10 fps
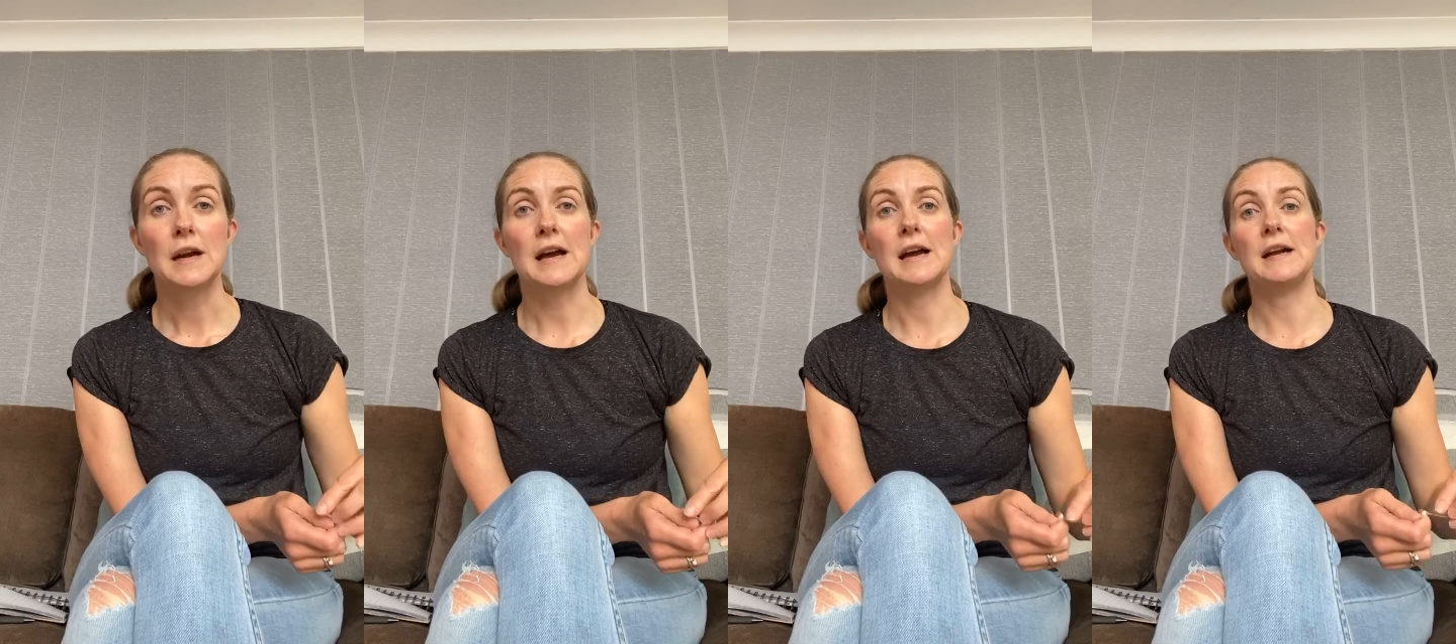
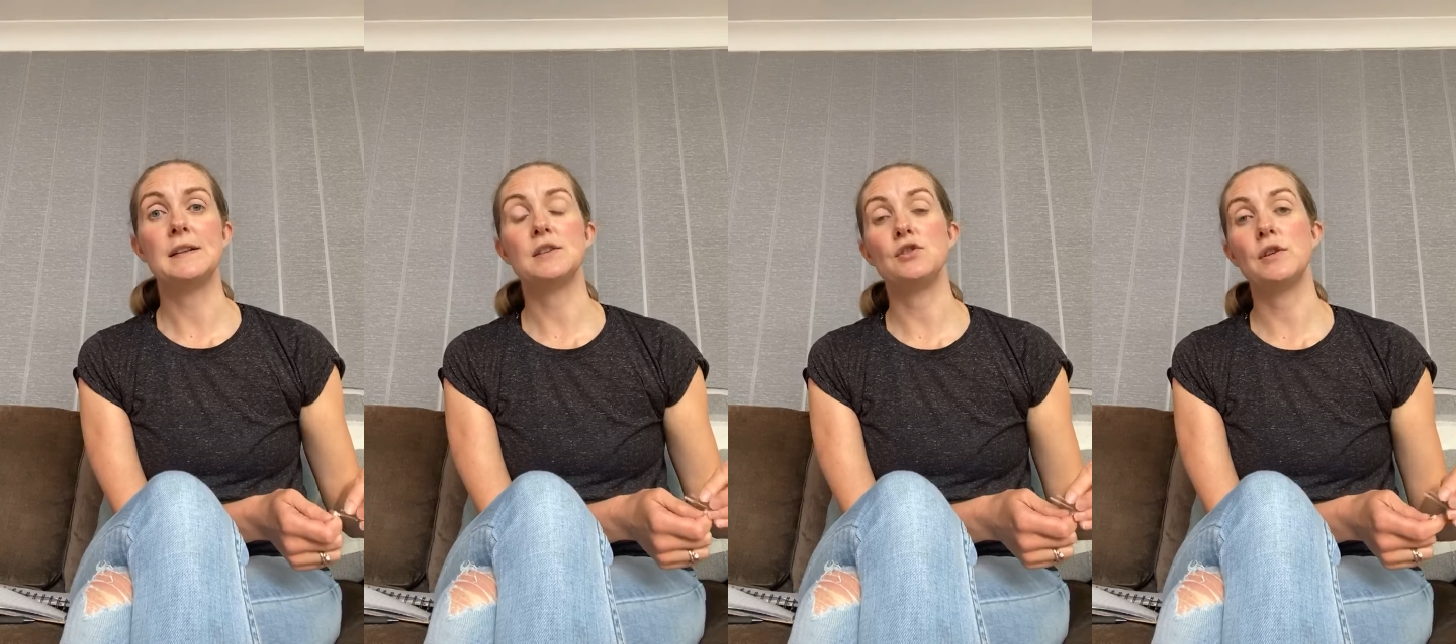
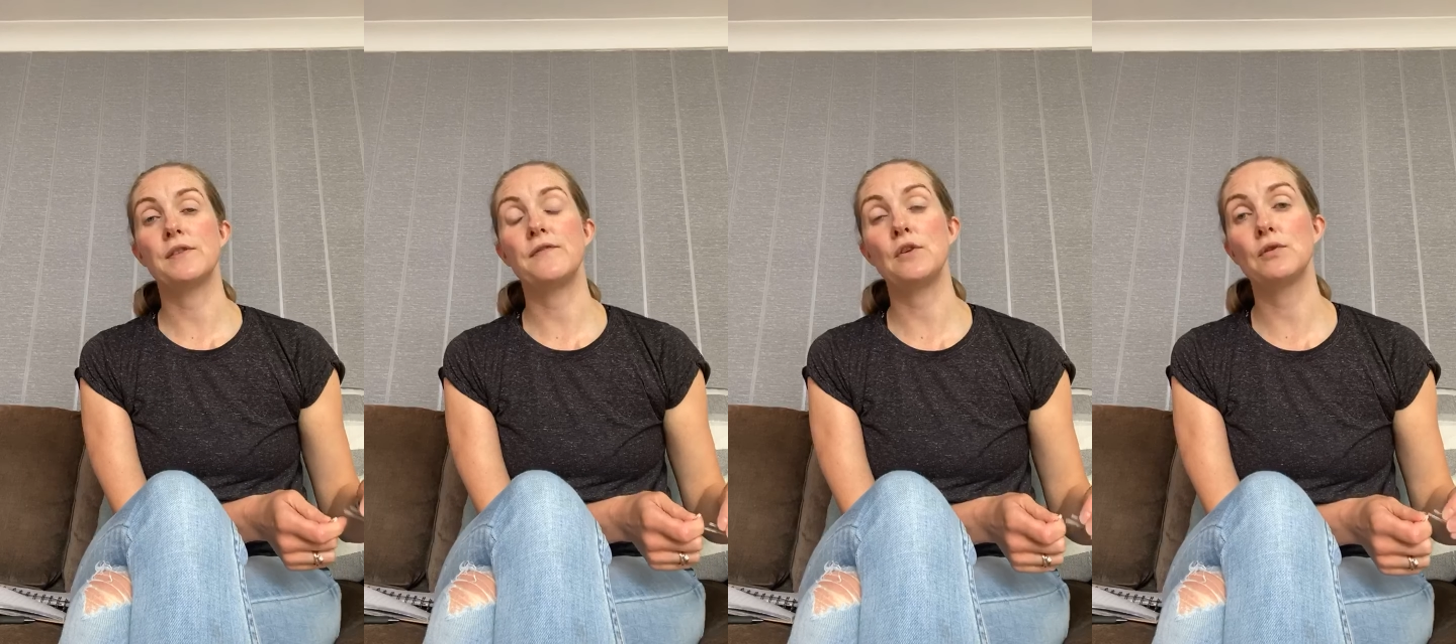and you
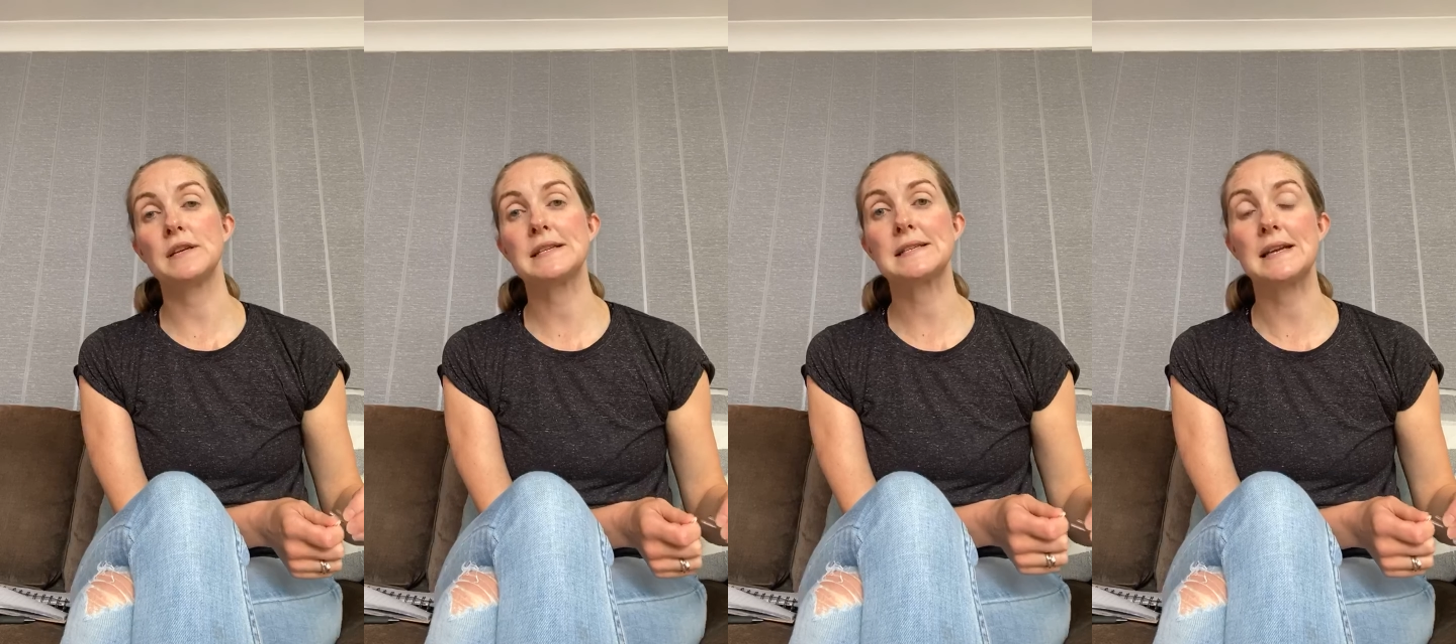feel
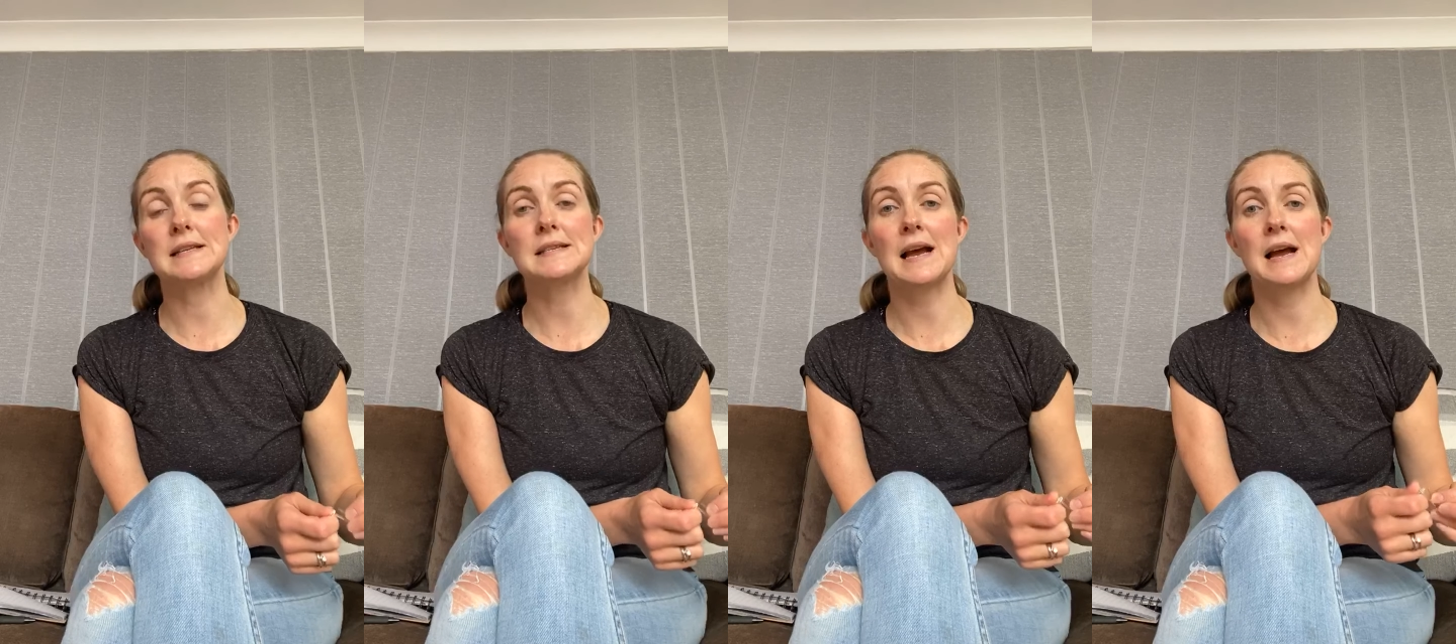that
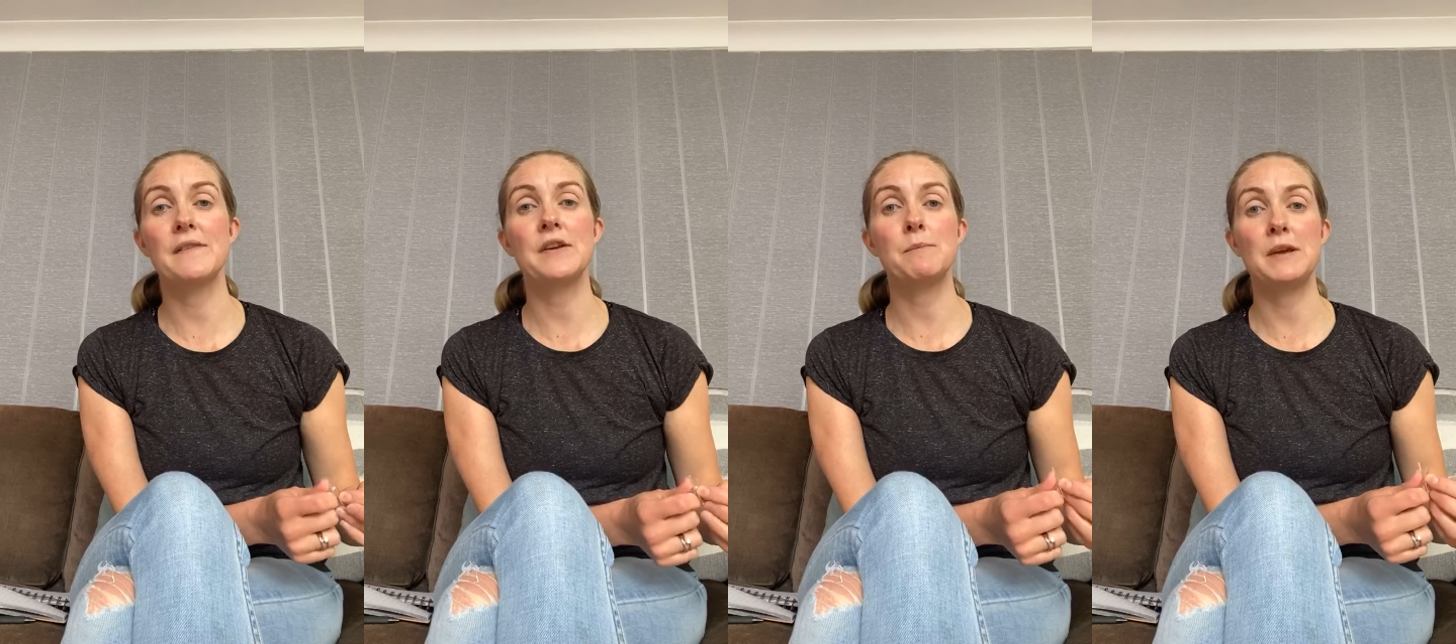since
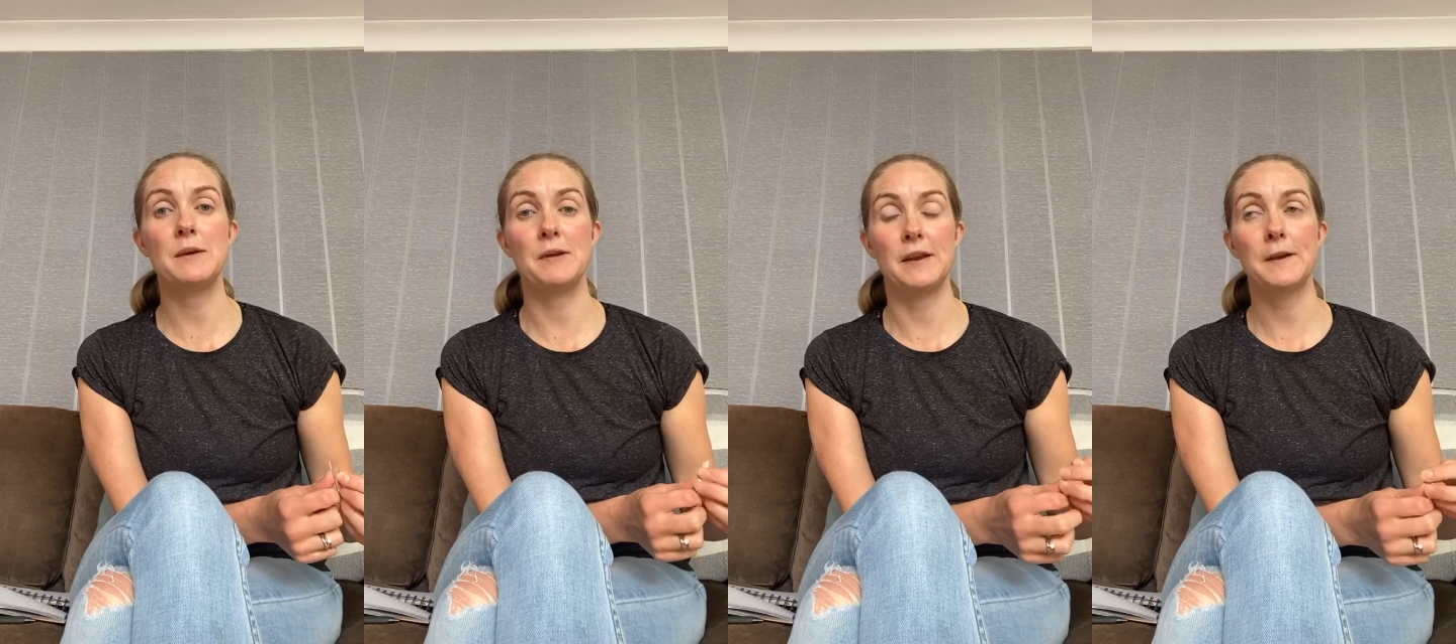having
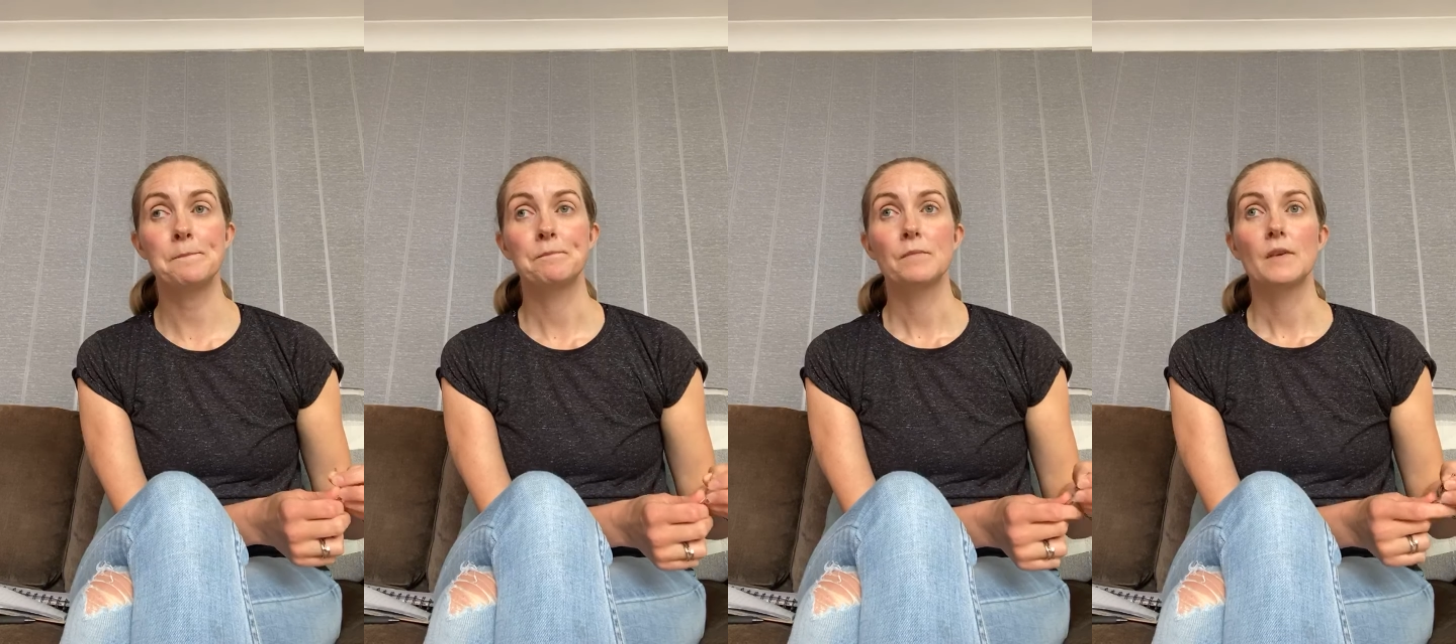baby
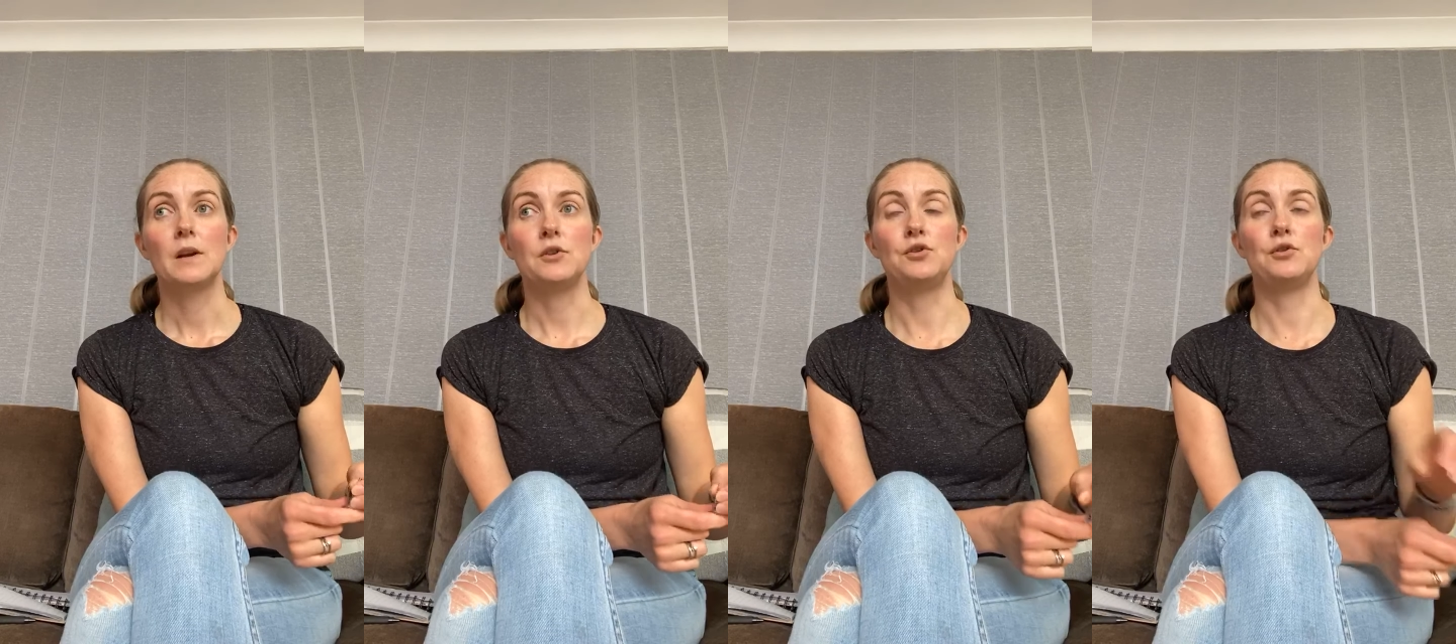you